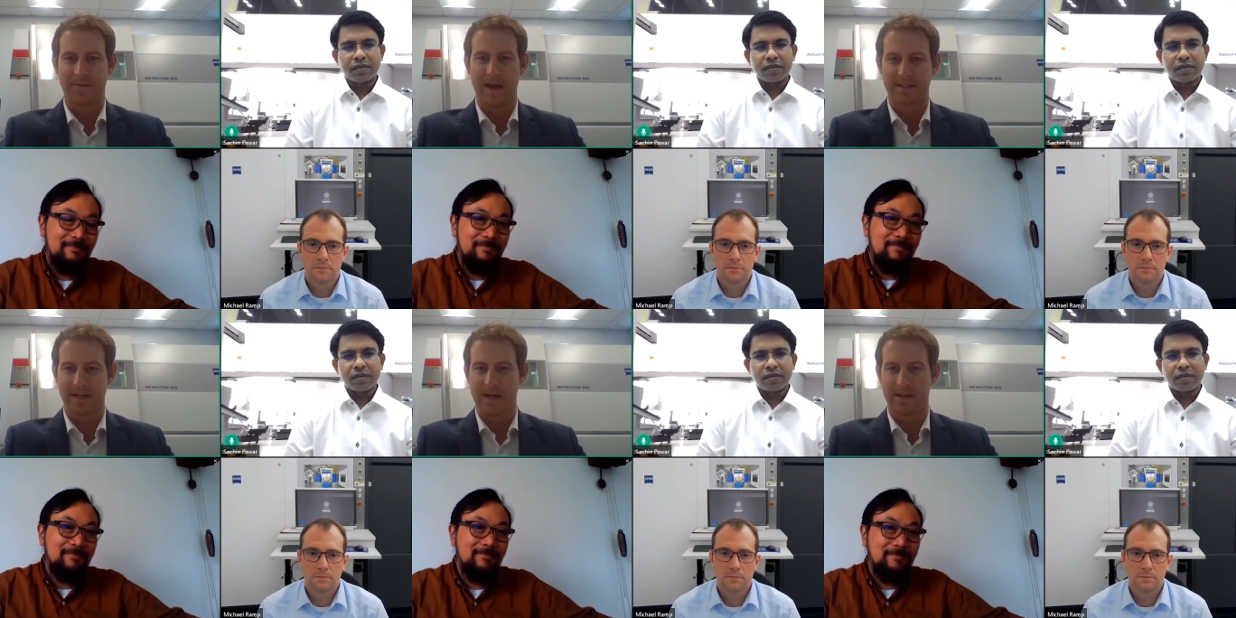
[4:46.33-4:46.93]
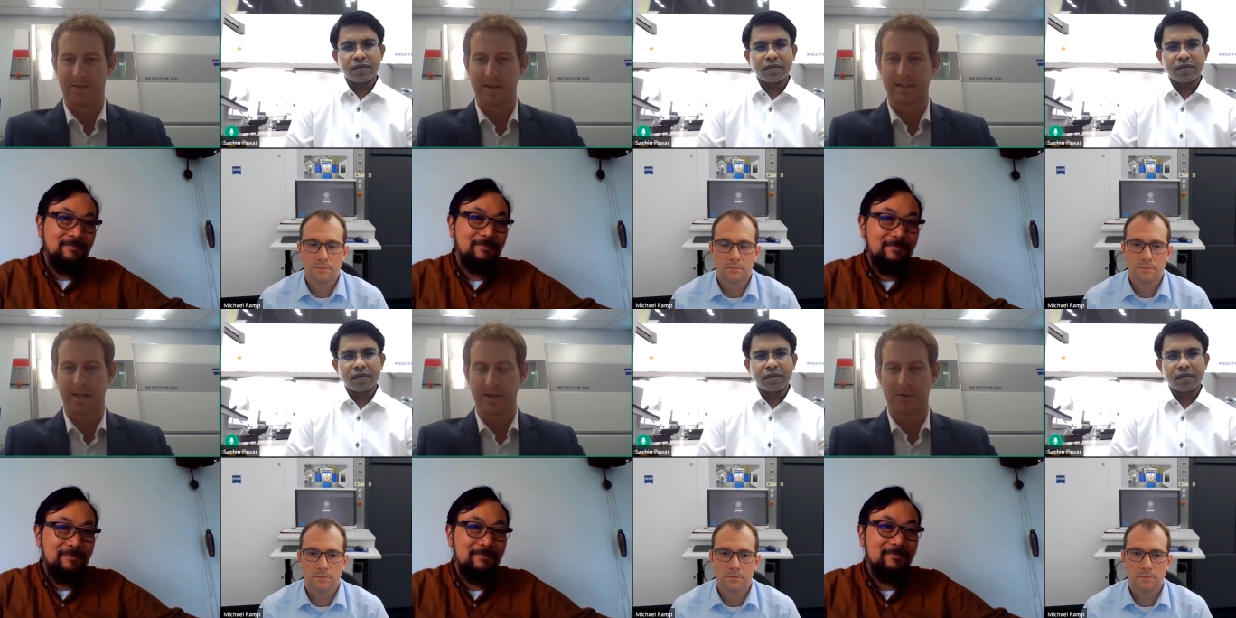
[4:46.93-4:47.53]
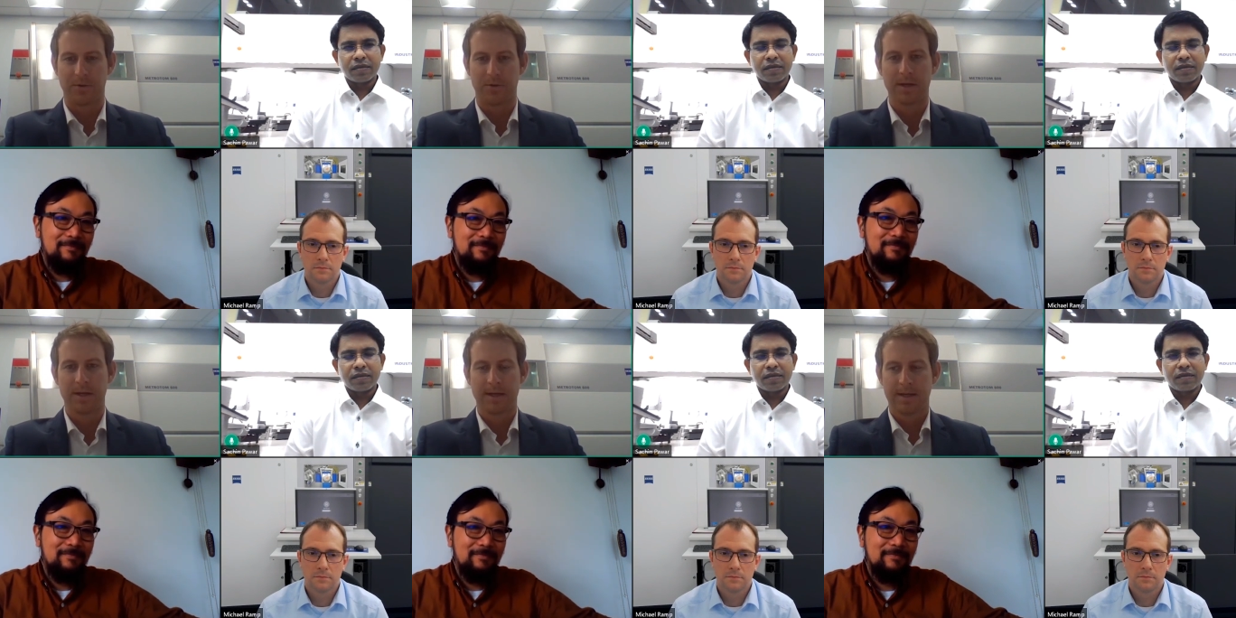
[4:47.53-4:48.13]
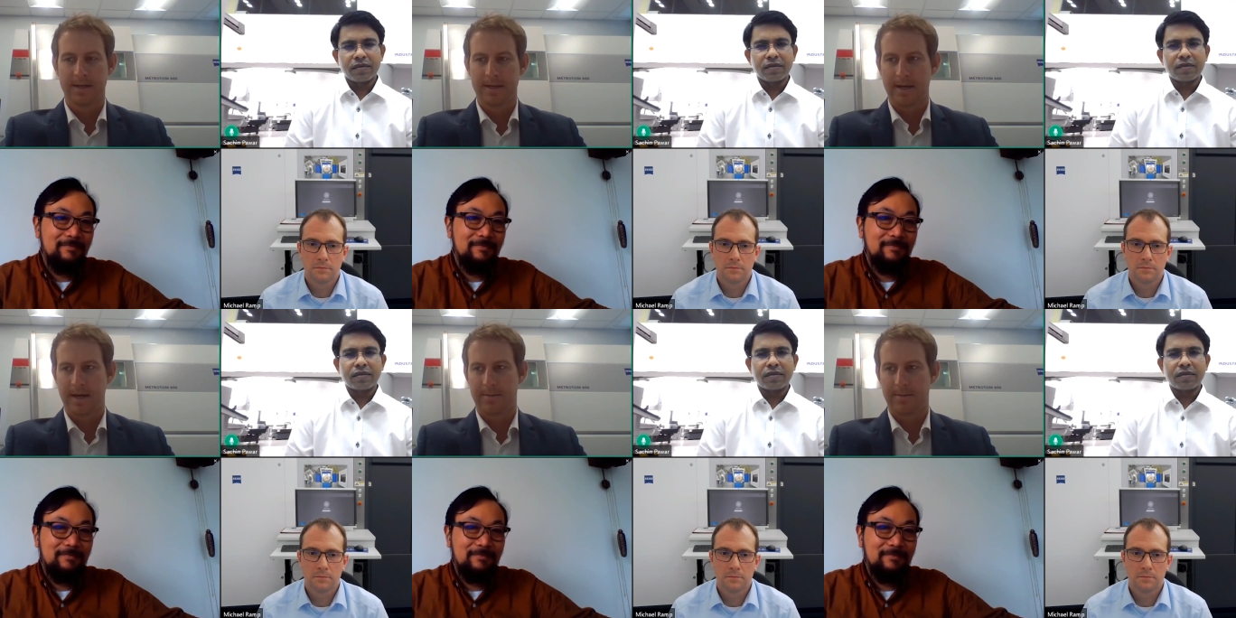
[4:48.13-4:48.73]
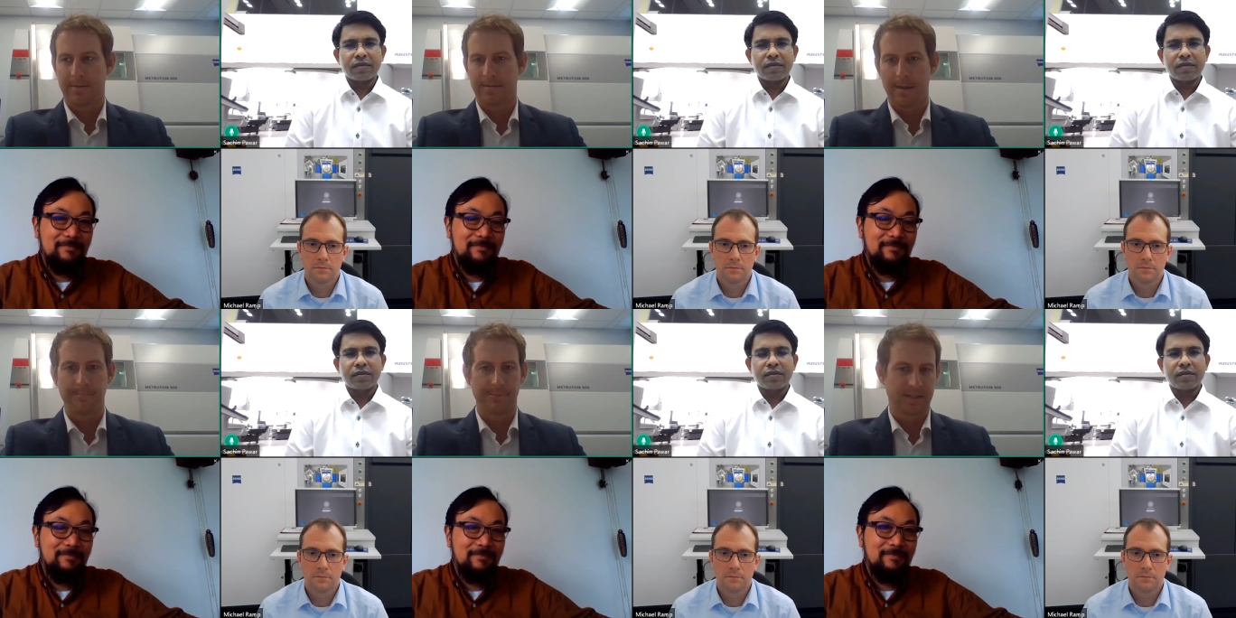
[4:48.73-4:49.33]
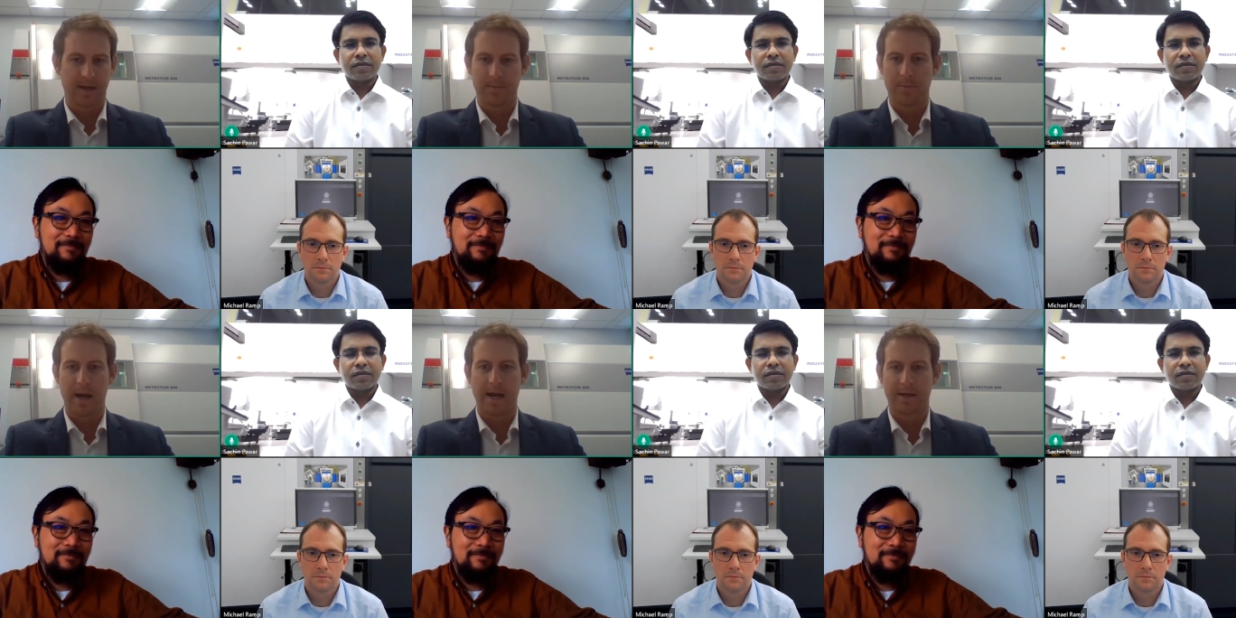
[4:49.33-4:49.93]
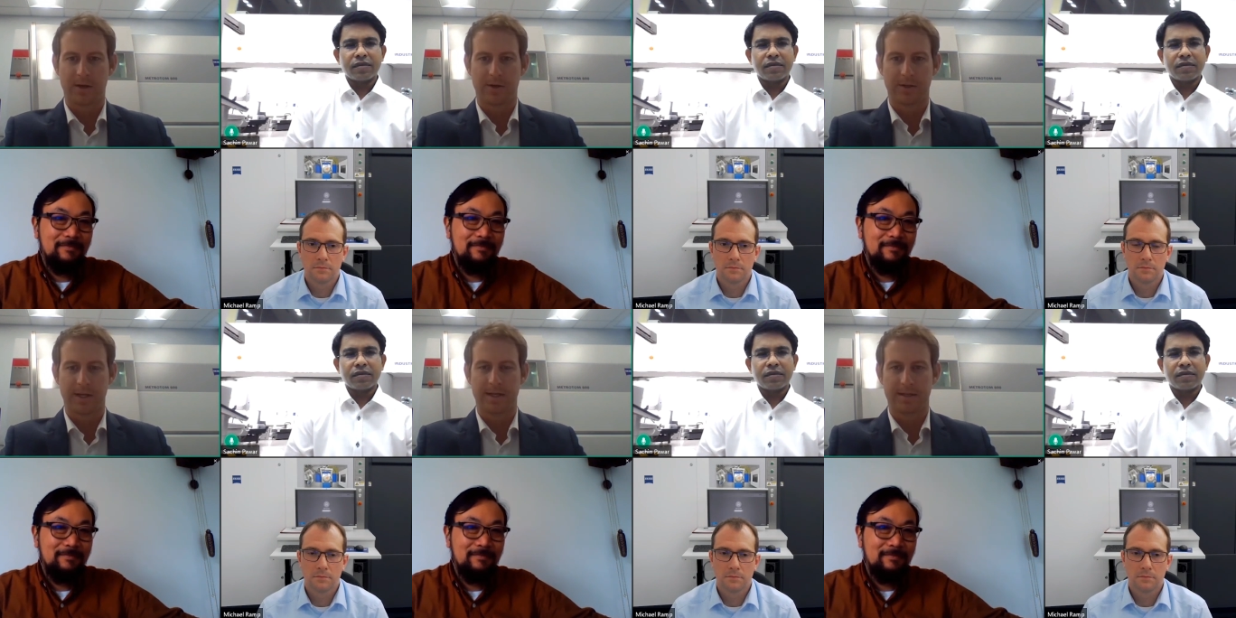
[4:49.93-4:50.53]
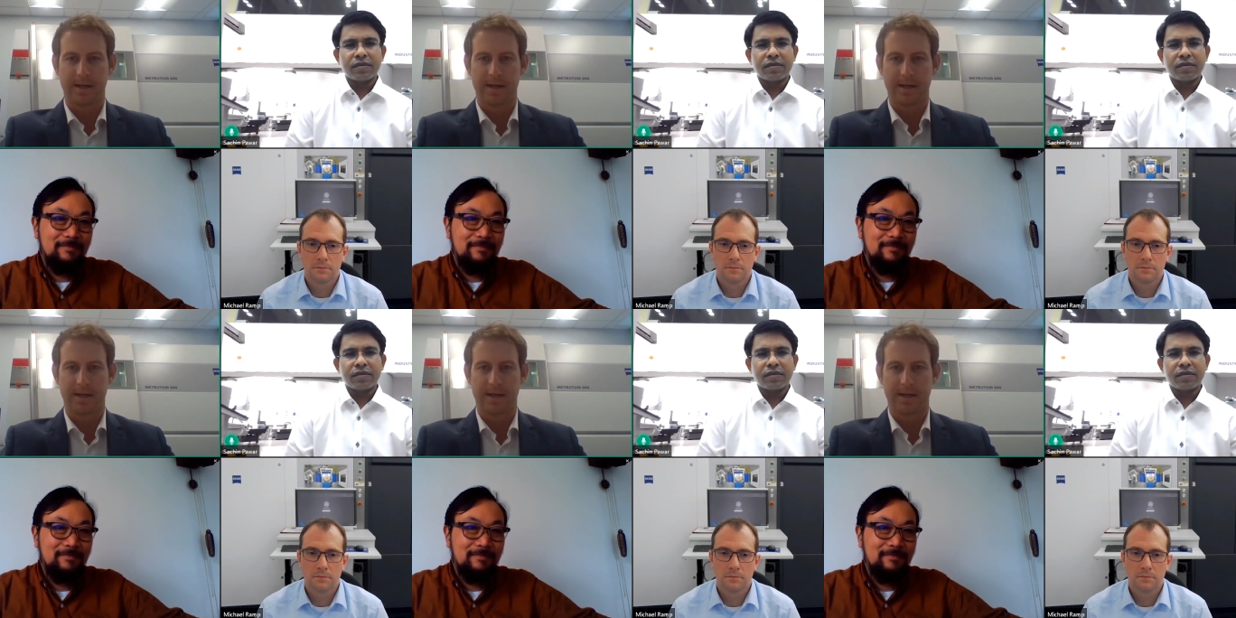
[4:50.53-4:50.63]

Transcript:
Speaker 1: all the fascinating things they do. Um, a couple things come to mind currently.